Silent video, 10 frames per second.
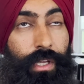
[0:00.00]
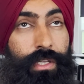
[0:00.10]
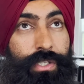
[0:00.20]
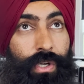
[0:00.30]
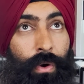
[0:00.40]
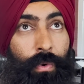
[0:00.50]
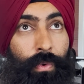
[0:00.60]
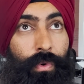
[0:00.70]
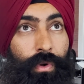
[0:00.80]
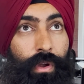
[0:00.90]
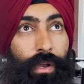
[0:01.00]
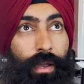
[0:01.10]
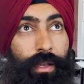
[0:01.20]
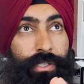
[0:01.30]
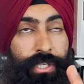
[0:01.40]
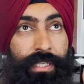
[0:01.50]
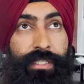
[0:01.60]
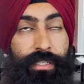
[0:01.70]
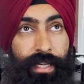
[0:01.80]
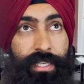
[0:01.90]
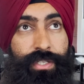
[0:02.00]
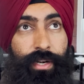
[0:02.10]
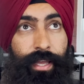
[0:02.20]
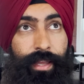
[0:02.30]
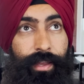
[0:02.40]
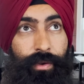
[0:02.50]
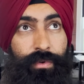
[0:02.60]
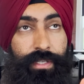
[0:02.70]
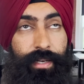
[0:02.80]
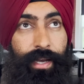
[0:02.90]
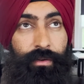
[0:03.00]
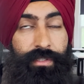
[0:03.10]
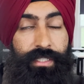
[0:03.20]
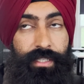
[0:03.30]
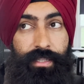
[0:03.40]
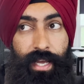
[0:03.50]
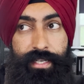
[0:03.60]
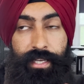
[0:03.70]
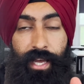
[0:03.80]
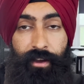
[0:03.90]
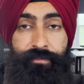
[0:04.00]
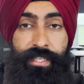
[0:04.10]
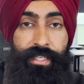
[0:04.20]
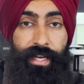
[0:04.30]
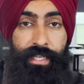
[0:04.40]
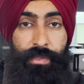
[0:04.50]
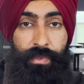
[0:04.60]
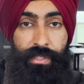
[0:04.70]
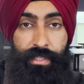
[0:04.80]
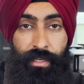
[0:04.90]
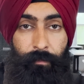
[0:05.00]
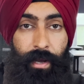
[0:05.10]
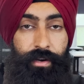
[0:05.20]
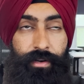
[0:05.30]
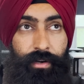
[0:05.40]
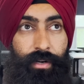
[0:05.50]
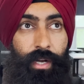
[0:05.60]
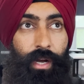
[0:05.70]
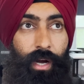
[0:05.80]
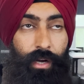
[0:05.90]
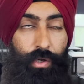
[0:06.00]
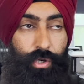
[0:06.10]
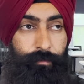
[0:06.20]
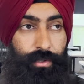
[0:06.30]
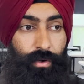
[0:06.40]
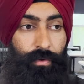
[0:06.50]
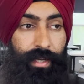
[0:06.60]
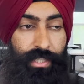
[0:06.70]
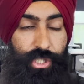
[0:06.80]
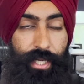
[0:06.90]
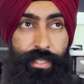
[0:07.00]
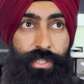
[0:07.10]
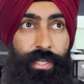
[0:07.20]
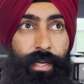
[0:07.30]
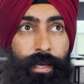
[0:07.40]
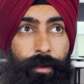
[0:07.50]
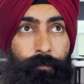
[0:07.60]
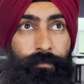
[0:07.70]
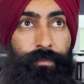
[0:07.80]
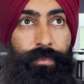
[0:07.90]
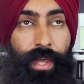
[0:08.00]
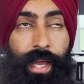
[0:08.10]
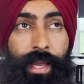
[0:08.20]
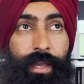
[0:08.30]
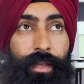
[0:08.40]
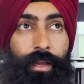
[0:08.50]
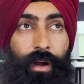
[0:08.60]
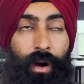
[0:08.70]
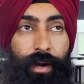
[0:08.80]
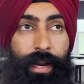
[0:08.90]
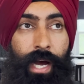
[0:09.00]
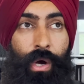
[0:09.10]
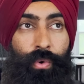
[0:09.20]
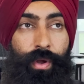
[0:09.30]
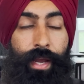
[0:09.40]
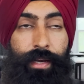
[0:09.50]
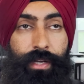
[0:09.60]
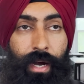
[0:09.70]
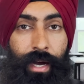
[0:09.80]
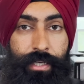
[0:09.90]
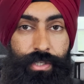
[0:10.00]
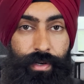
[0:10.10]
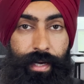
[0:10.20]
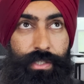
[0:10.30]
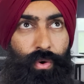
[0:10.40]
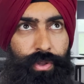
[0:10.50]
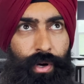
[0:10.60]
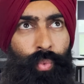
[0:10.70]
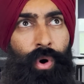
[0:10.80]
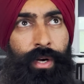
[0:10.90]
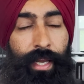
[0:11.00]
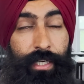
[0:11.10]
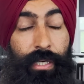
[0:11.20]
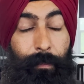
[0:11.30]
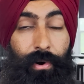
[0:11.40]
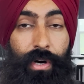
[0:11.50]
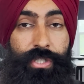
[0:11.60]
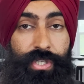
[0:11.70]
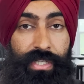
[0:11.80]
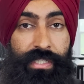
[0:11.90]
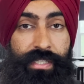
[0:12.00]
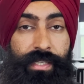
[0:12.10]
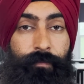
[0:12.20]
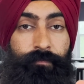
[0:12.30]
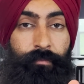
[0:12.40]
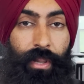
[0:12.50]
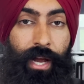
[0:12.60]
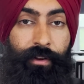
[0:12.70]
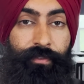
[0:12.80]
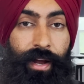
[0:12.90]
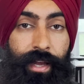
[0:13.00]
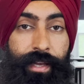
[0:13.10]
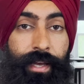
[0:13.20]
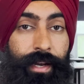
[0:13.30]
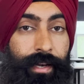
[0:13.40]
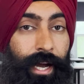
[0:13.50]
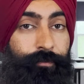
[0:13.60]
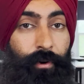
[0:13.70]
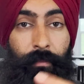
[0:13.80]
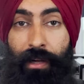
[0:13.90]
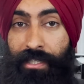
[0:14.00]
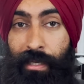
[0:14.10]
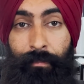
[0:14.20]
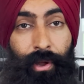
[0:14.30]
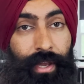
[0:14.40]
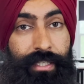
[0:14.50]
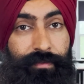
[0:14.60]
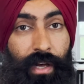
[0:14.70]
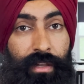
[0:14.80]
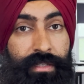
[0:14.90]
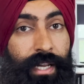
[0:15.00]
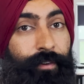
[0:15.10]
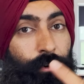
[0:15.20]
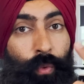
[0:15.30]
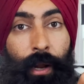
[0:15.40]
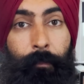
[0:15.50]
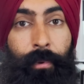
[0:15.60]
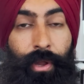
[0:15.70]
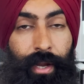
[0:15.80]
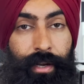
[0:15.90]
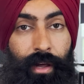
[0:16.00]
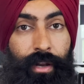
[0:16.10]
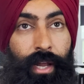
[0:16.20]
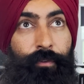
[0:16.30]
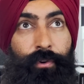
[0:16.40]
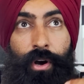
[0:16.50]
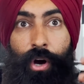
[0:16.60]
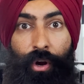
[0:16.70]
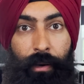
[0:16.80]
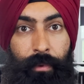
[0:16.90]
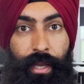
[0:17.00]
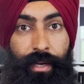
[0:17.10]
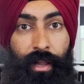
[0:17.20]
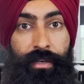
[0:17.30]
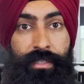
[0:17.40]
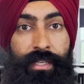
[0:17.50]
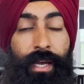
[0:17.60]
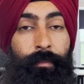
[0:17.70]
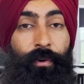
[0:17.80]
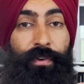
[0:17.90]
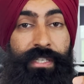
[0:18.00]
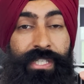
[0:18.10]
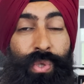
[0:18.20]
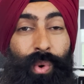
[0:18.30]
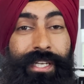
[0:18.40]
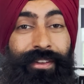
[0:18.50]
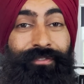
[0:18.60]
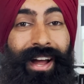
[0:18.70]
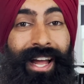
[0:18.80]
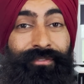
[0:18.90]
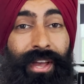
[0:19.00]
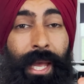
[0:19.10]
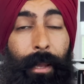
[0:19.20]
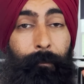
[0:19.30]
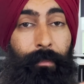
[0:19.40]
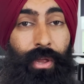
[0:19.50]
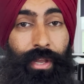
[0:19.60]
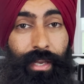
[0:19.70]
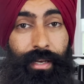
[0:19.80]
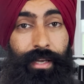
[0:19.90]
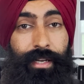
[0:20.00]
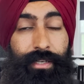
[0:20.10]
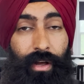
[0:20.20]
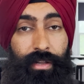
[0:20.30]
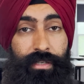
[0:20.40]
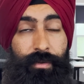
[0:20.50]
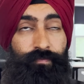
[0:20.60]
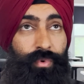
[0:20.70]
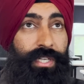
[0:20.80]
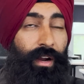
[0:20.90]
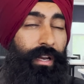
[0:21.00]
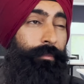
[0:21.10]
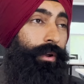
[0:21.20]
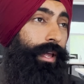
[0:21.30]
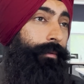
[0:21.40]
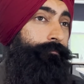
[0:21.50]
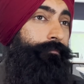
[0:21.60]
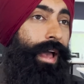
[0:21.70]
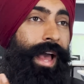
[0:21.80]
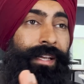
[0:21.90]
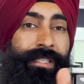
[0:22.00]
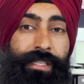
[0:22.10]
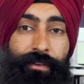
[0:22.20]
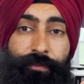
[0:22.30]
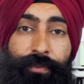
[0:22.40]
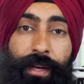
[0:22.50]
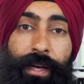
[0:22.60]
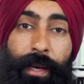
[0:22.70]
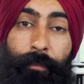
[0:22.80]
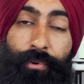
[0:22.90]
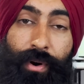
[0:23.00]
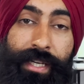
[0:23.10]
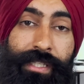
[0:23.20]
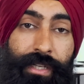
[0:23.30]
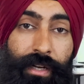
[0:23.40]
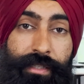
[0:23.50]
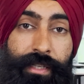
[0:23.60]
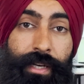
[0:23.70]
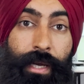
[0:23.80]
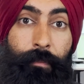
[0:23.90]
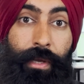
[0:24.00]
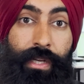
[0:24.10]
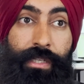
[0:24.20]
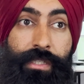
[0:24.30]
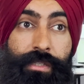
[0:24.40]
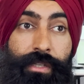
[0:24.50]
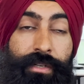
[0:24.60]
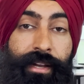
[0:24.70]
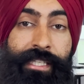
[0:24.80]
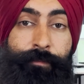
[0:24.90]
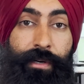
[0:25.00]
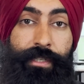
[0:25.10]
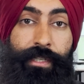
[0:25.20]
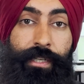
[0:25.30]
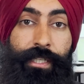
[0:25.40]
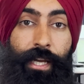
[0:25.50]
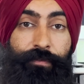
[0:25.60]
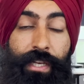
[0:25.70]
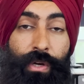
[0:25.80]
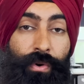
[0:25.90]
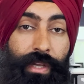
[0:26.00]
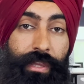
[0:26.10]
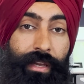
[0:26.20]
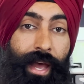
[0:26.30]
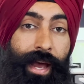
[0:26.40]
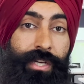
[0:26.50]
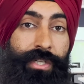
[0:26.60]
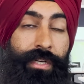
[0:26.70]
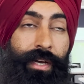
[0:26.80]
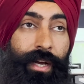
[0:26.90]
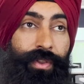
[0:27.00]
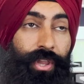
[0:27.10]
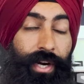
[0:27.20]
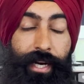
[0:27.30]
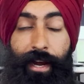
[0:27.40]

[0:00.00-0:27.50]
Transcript: So just yesterday, it was announced that FTX, which is a competitor uh, crypto exchange, they are now in contract or they're working to purchase BlockFi, not for multi-billions of dollars, not for $1 billion, not for $100 million, but for just $25 million. We're talking about a massive price cut because they're desperate. If they don't get the cash, then they're gonna